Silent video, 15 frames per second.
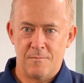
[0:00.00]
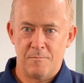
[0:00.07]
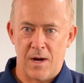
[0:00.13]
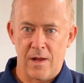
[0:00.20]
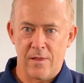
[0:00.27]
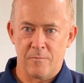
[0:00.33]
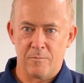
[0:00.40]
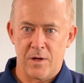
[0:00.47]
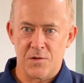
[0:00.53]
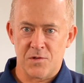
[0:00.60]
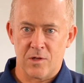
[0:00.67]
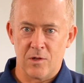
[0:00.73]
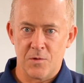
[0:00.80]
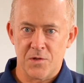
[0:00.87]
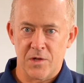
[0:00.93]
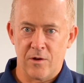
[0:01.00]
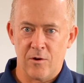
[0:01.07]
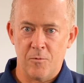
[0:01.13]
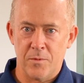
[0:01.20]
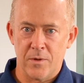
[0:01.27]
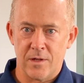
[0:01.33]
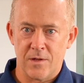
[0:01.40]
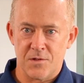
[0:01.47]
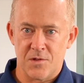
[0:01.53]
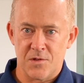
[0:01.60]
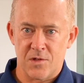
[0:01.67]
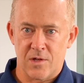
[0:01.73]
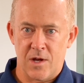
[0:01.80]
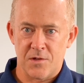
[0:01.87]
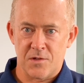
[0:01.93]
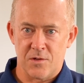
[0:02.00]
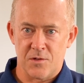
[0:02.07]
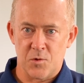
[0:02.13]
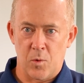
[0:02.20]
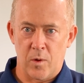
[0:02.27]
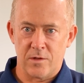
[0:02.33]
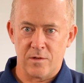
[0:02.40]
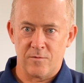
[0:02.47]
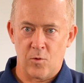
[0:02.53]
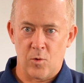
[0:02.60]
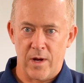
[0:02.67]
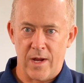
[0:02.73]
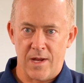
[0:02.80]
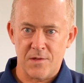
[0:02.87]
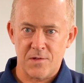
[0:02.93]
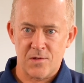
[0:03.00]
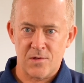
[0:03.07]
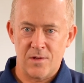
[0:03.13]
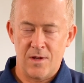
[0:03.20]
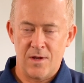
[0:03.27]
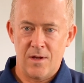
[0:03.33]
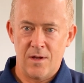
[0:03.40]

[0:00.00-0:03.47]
Pilot base closing and opening is discussed in 24S,